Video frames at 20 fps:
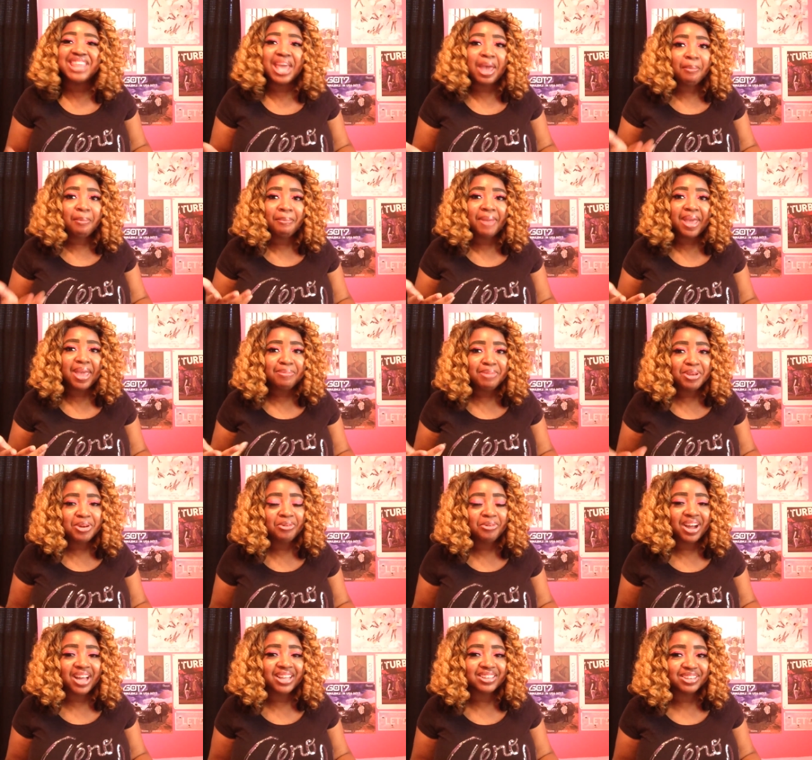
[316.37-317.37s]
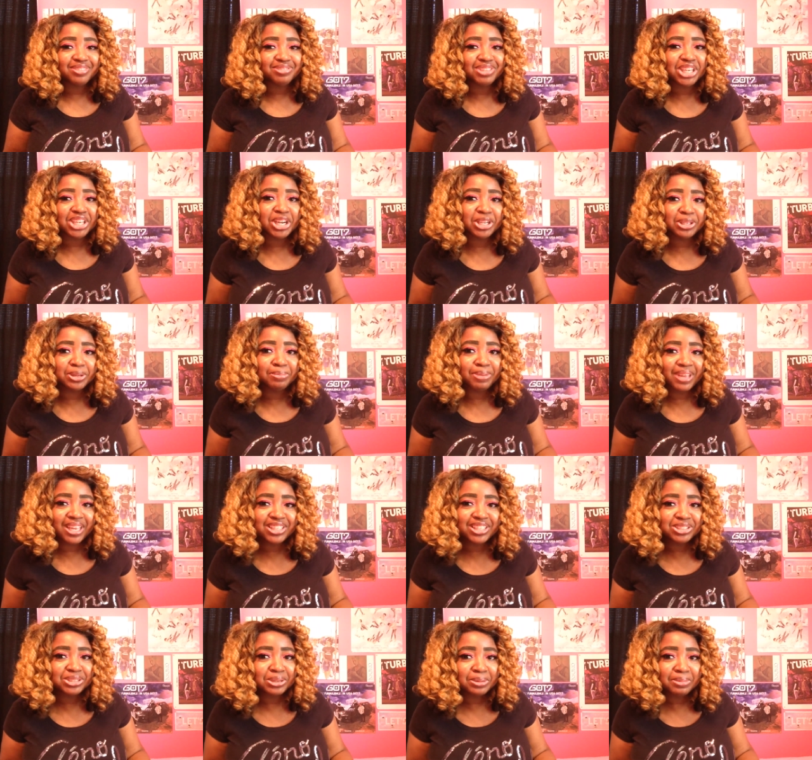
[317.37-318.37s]
that may be why I love the color
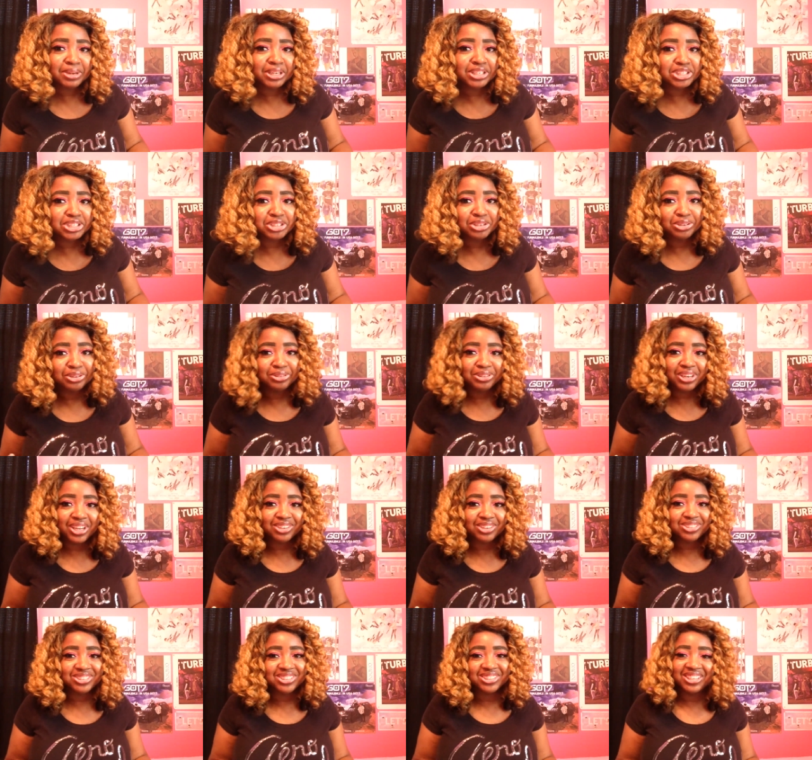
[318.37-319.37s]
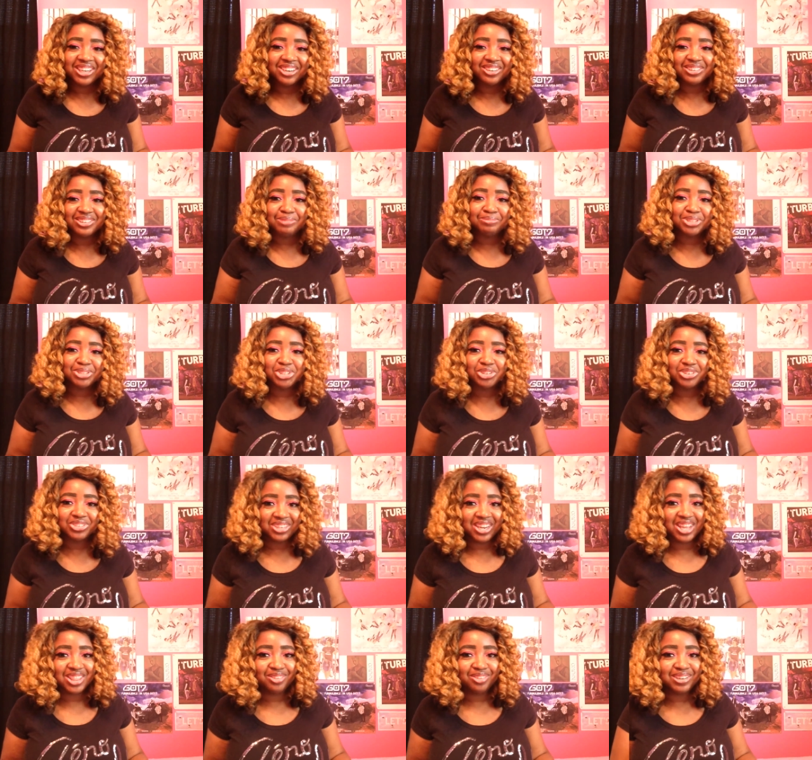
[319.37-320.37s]
pink so much. Who knows? No, I'm sure it's
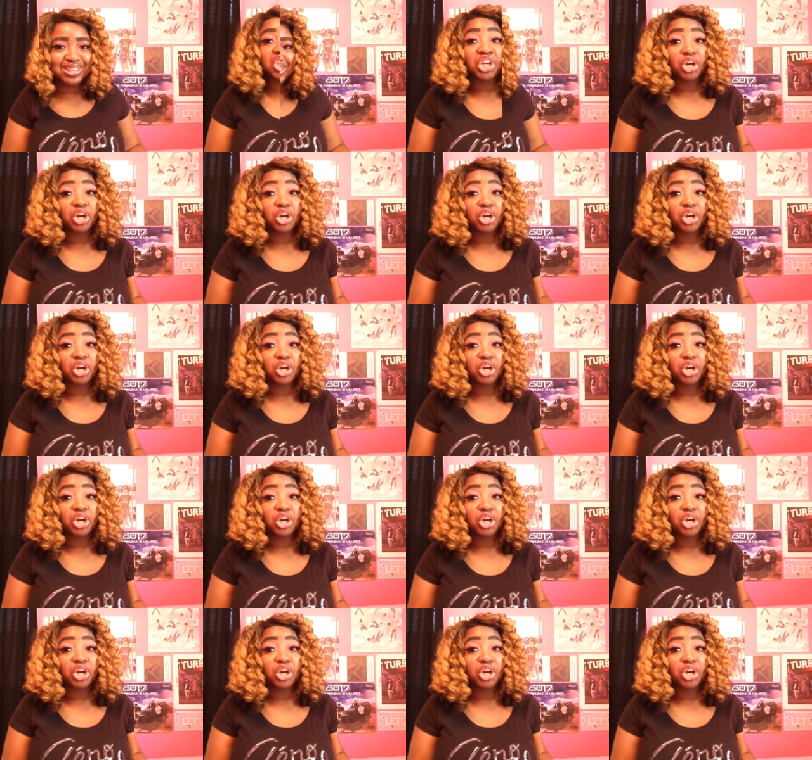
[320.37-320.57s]
not the reason.